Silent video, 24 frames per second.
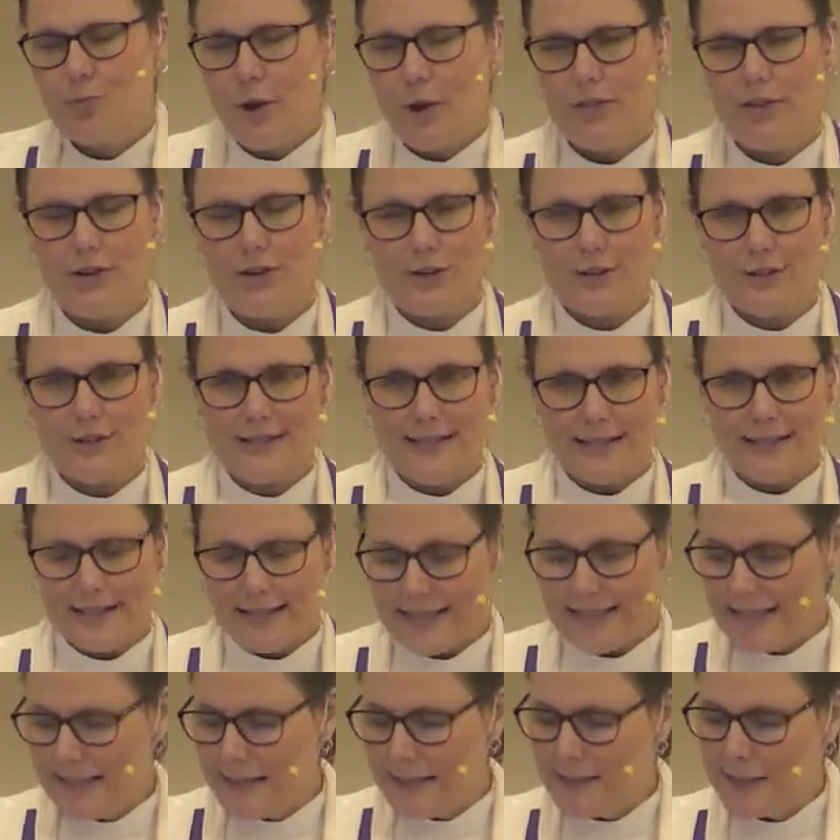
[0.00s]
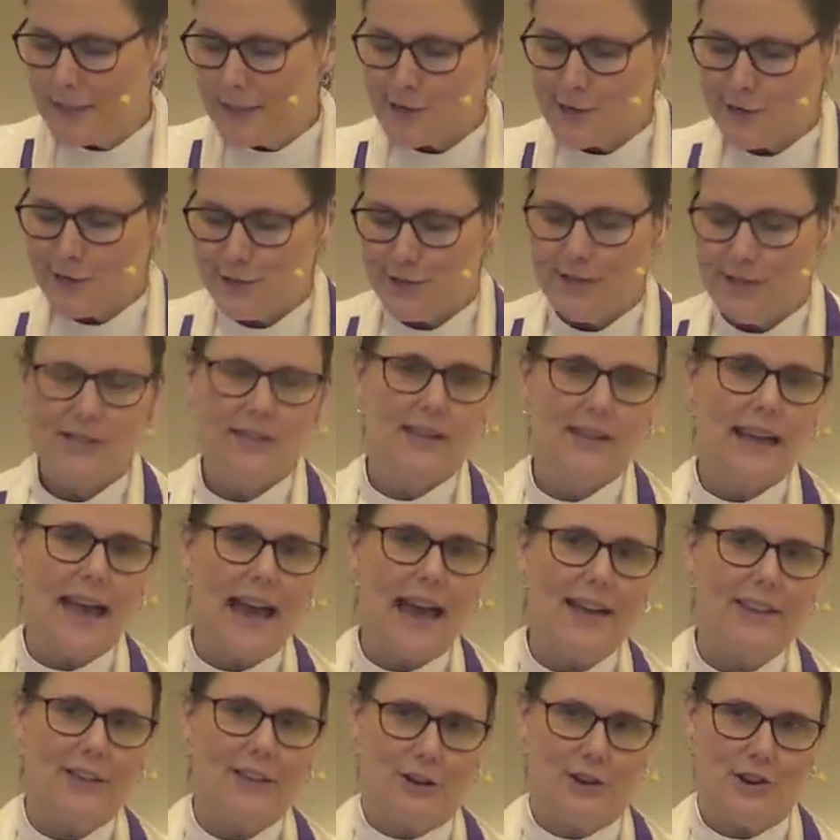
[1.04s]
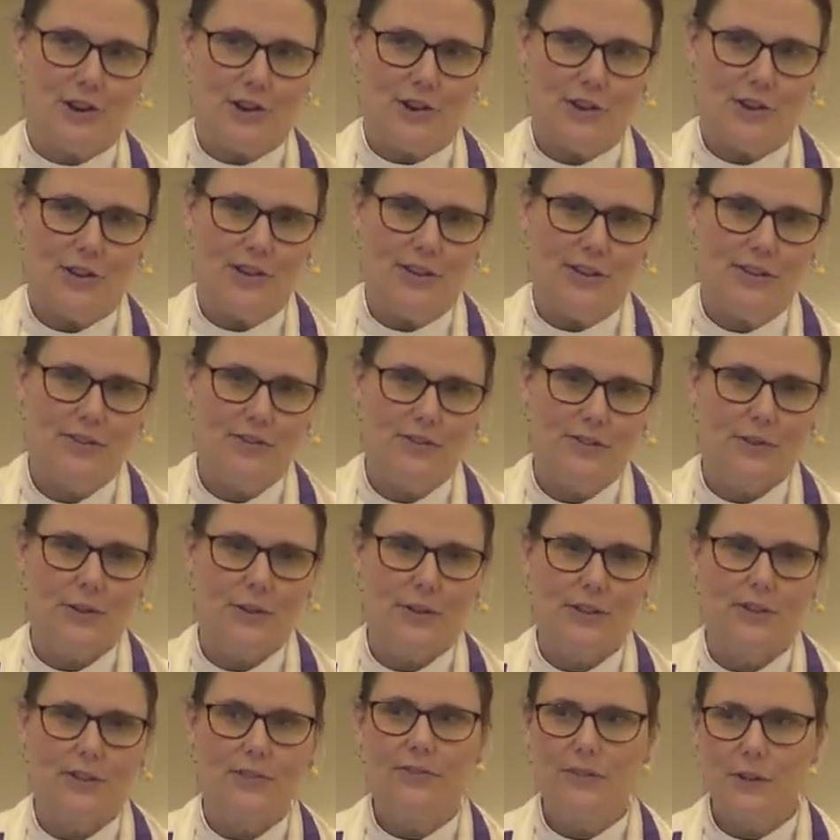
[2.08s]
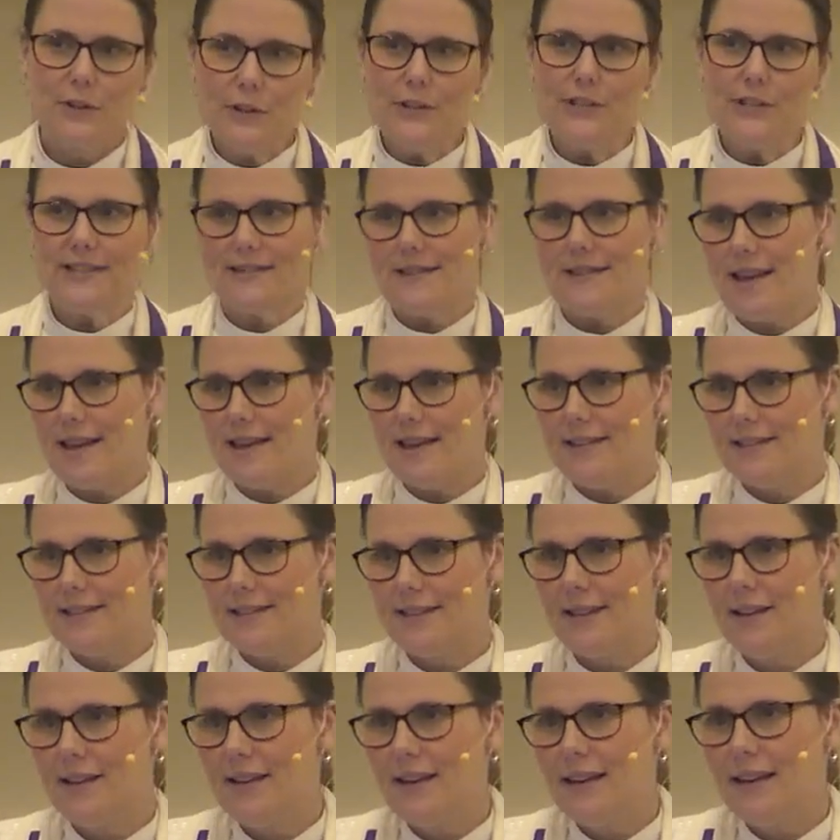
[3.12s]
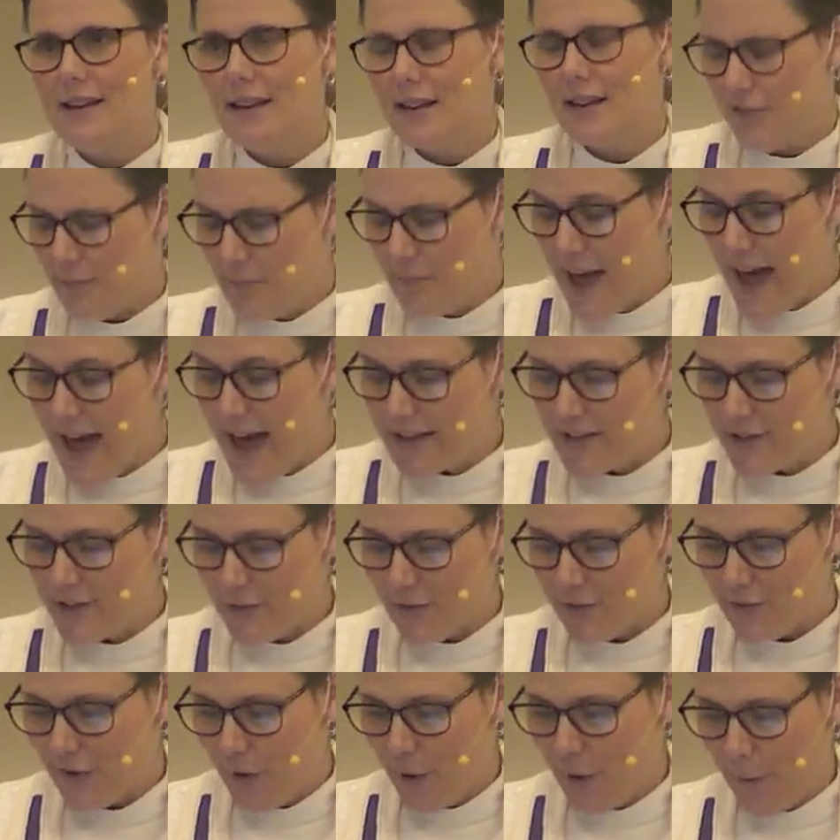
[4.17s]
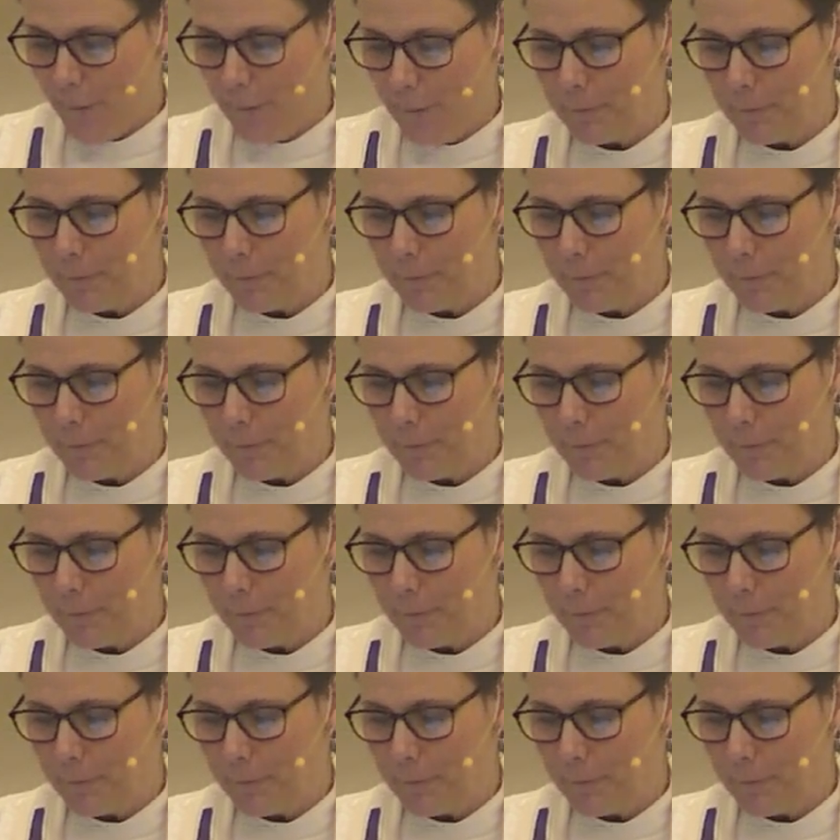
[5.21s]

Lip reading: brothers and sisters gathered for the first night of Passover.